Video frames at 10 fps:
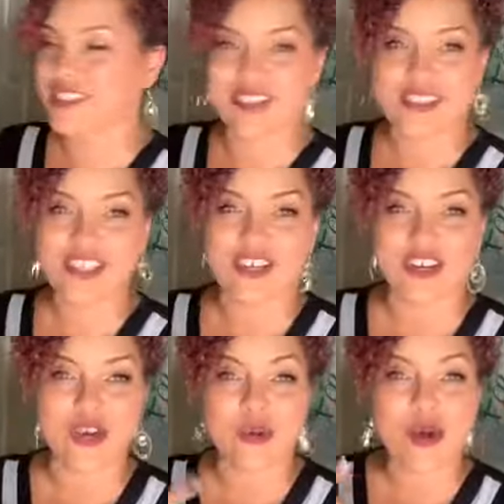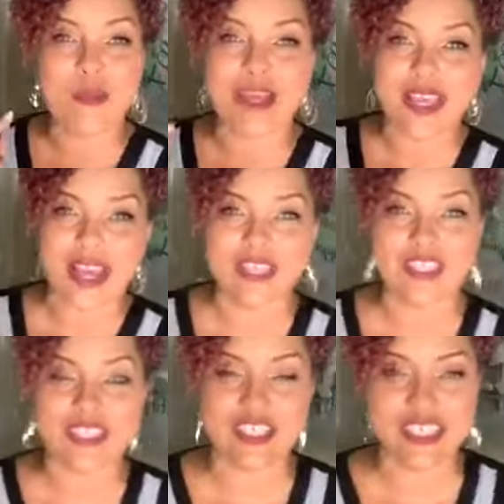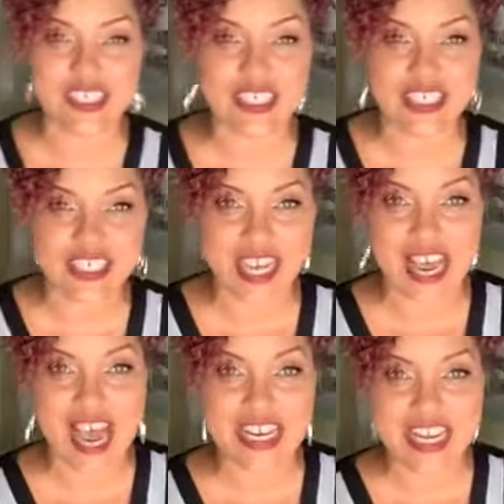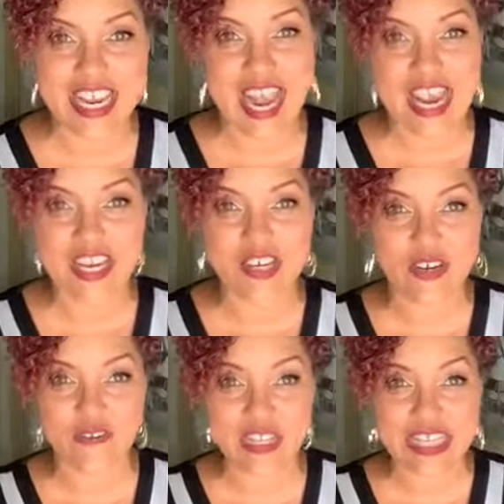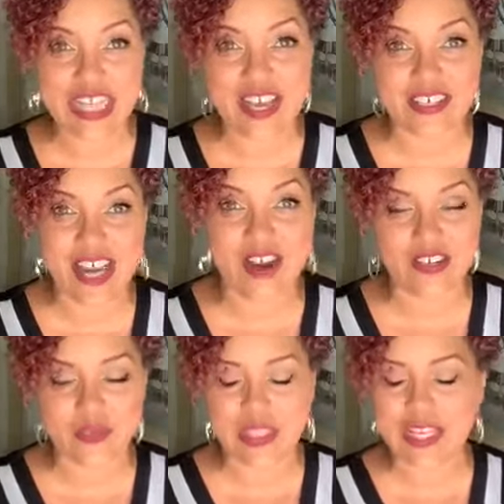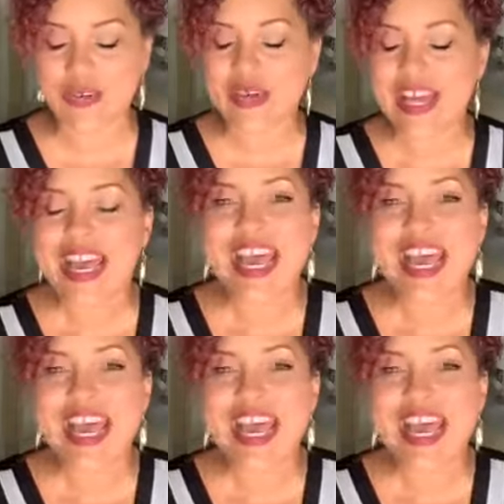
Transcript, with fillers: It's she gonna go on my calendar and she's gonna say, "I need 850,000 hours with you."